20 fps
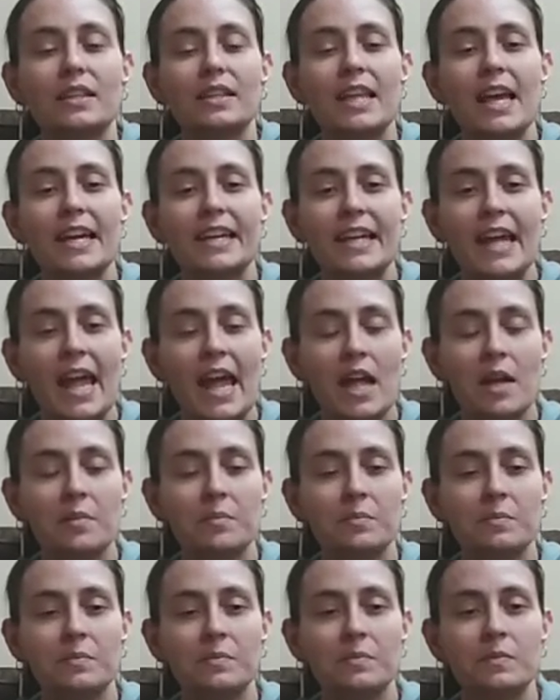they
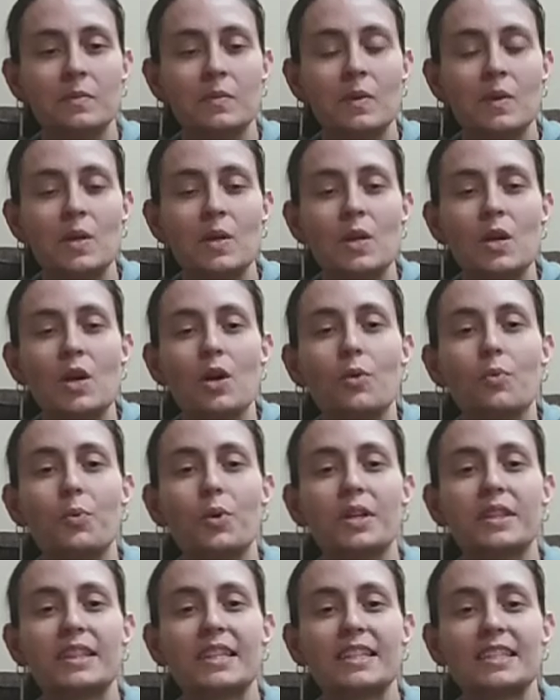came
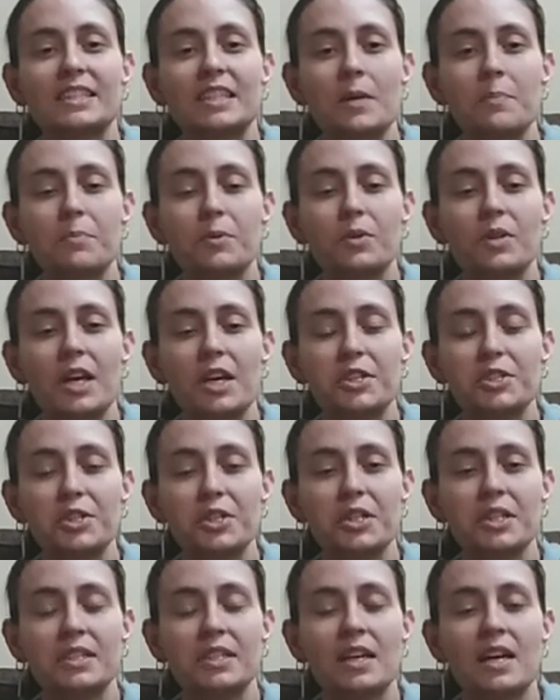with the
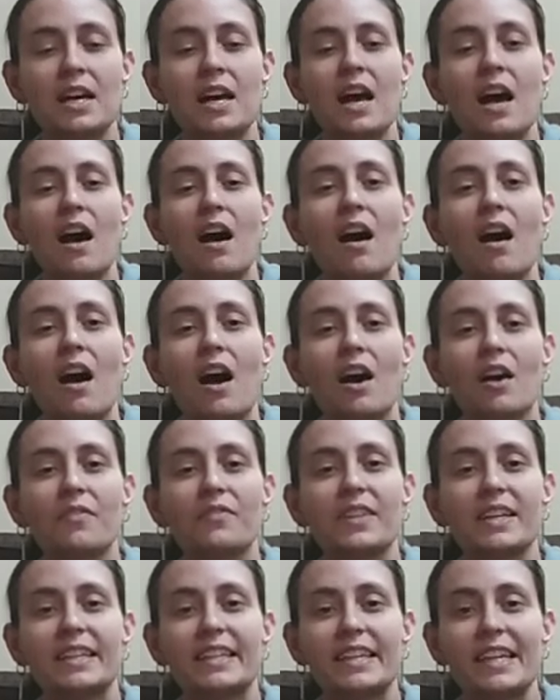stipulation of
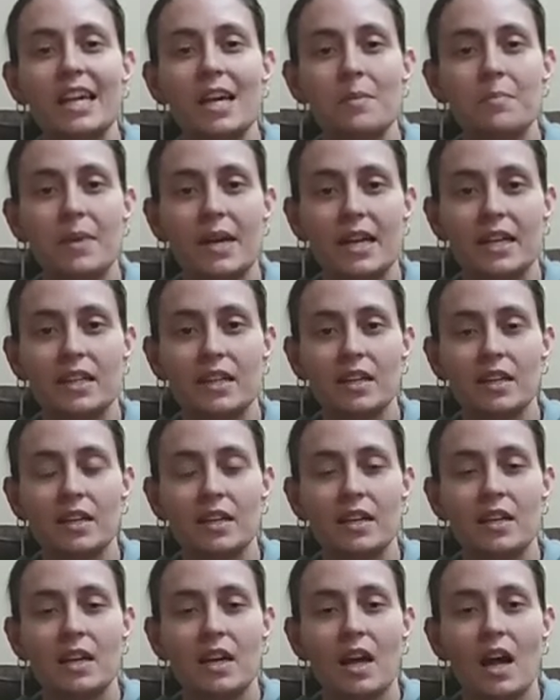the gimmick
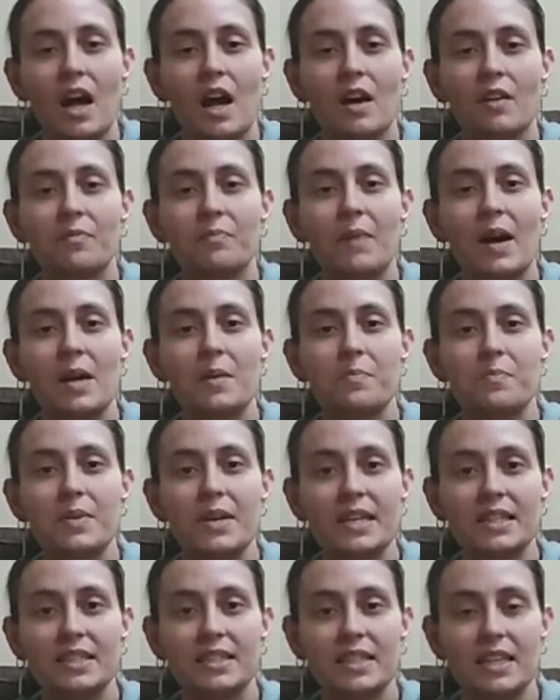of my
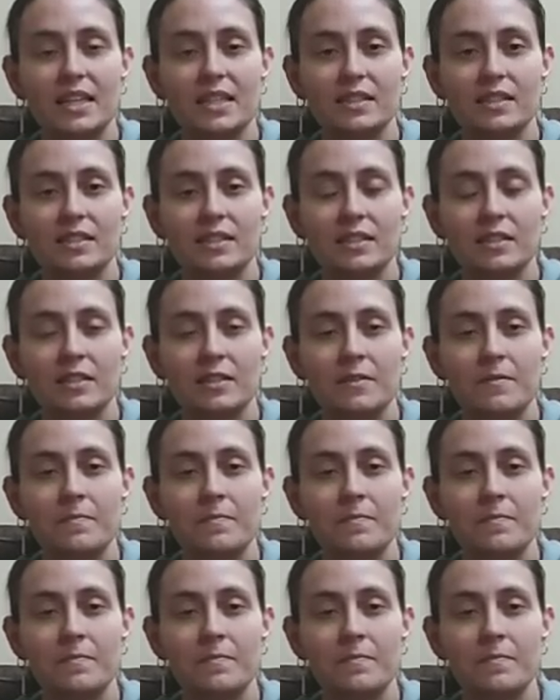business.